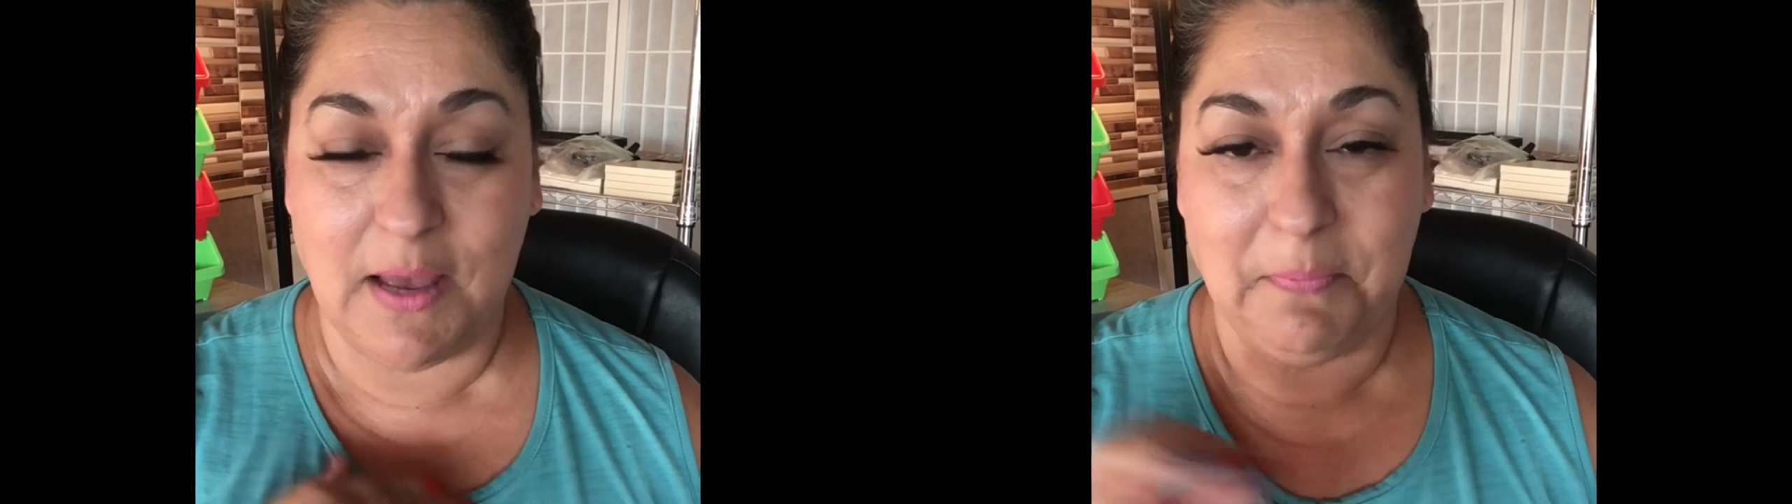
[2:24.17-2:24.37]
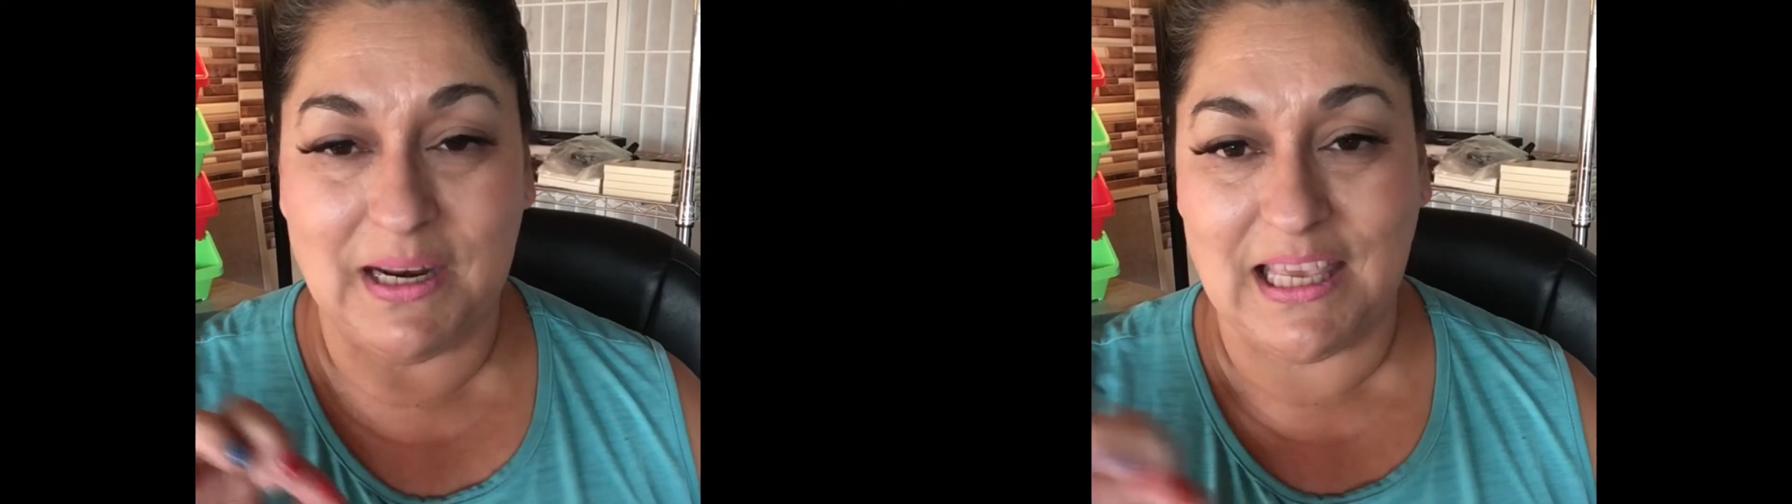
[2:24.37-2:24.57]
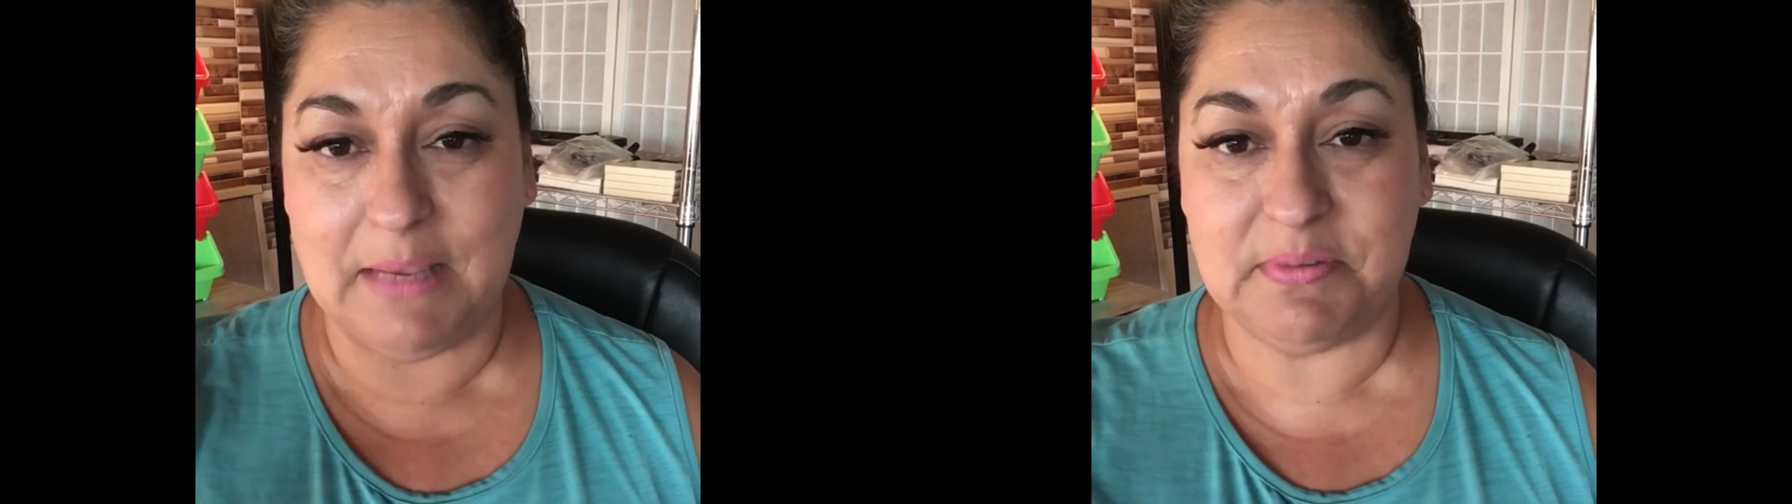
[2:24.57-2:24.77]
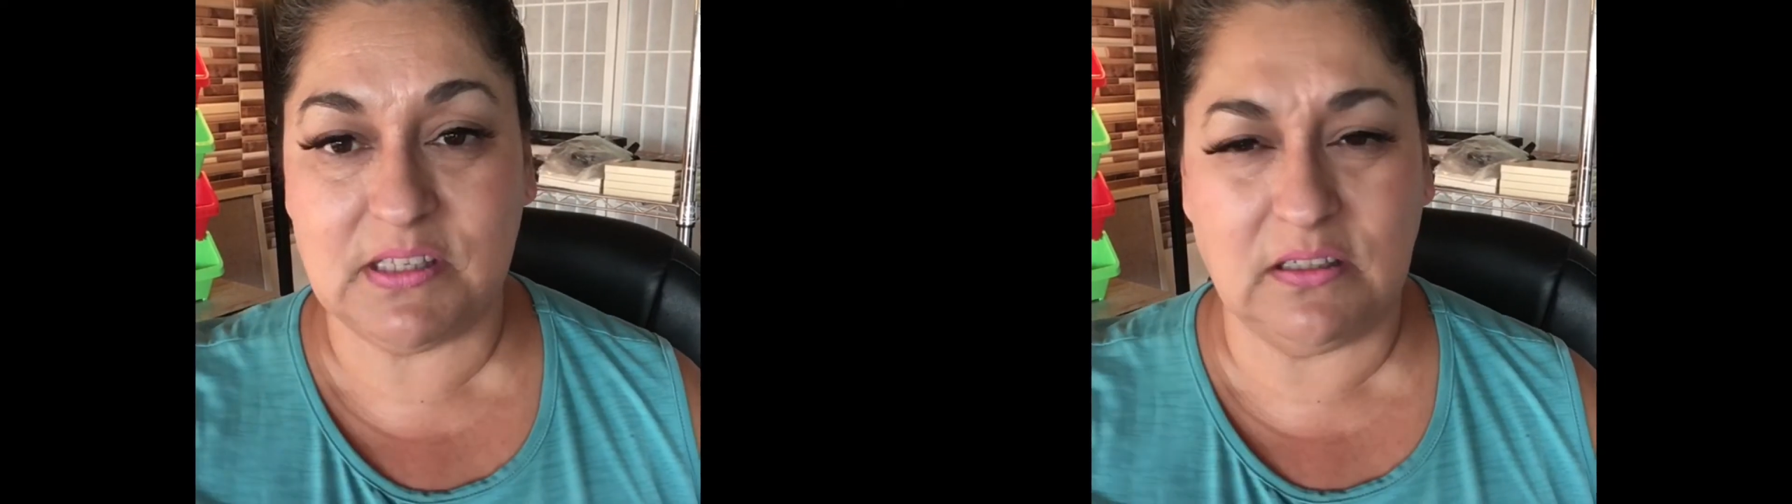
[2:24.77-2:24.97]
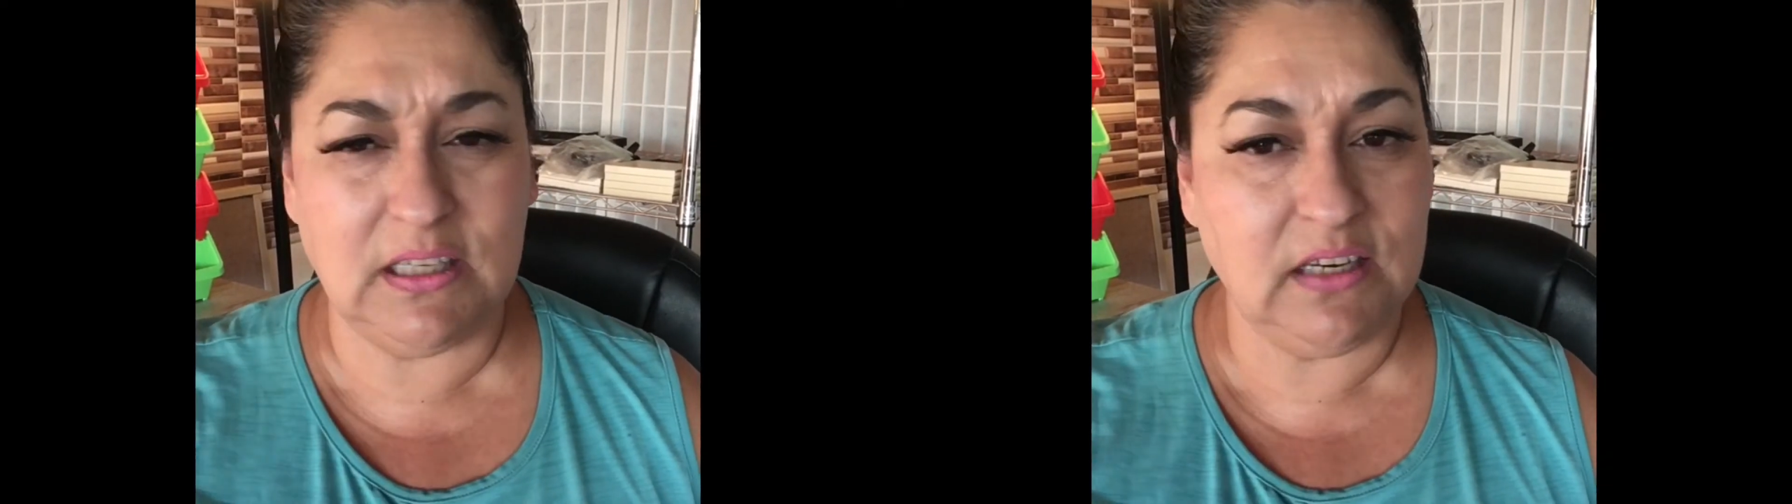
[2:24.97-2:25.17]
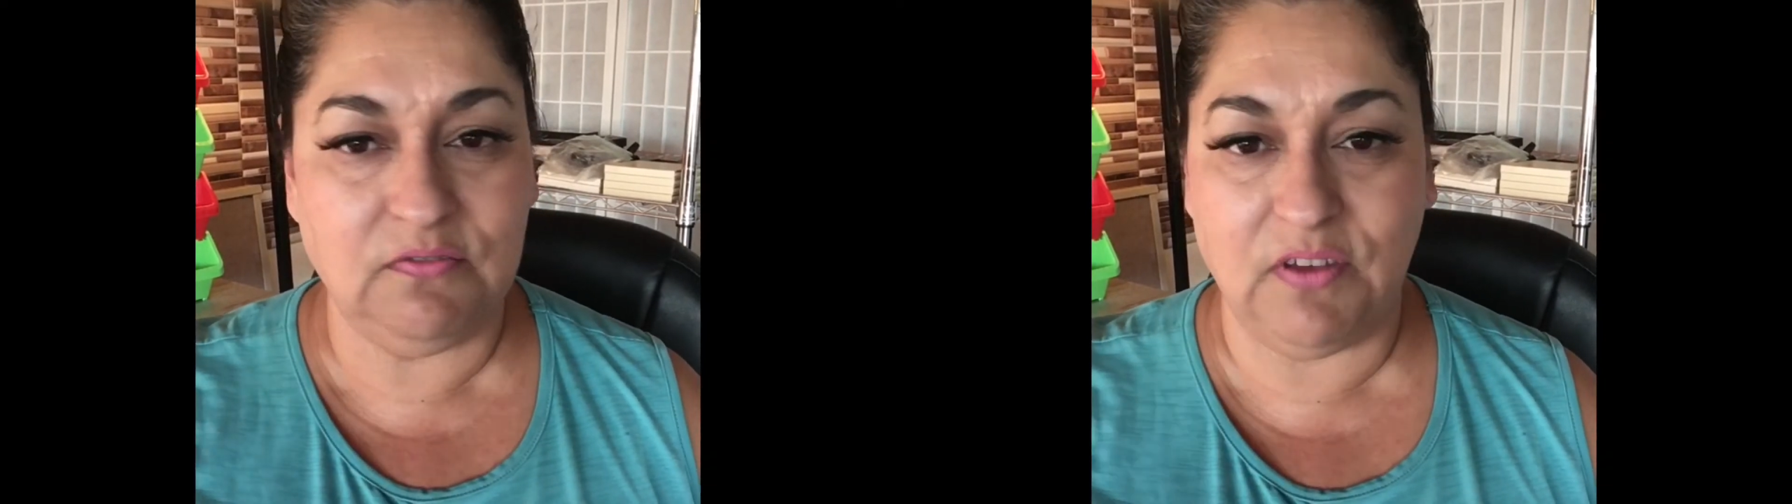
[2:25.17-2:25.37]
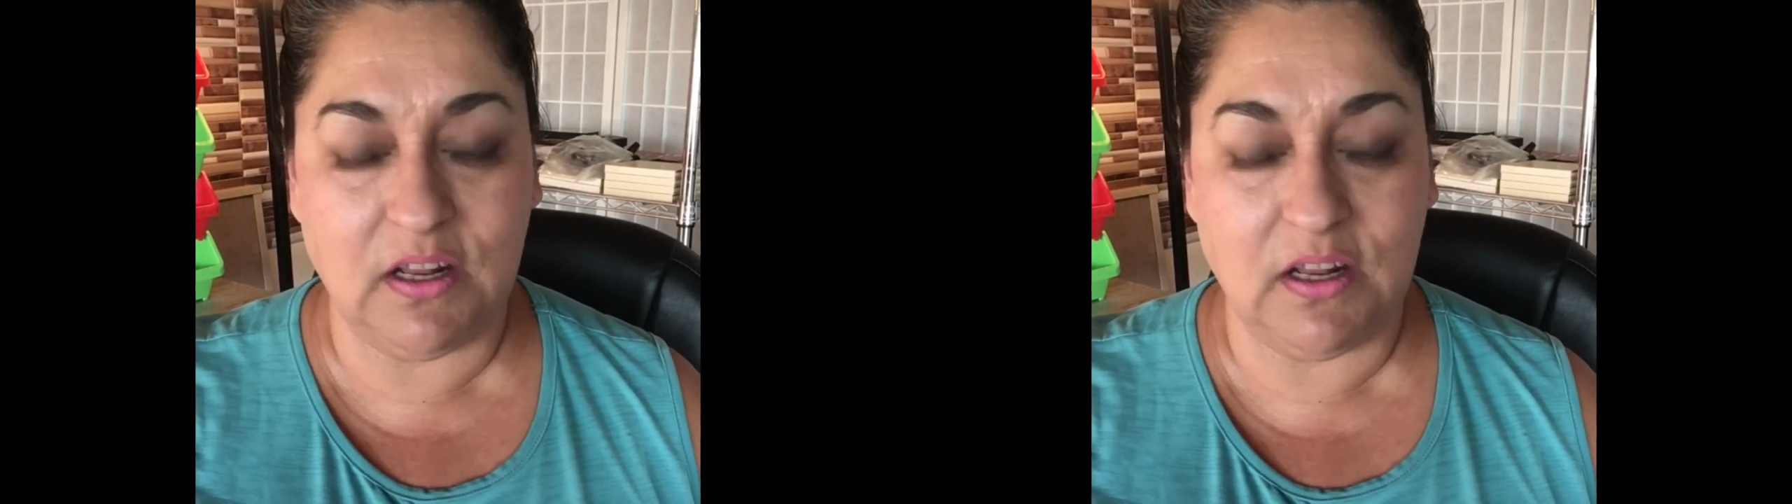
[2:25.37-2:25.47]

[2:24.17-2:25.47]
but it keeps deleting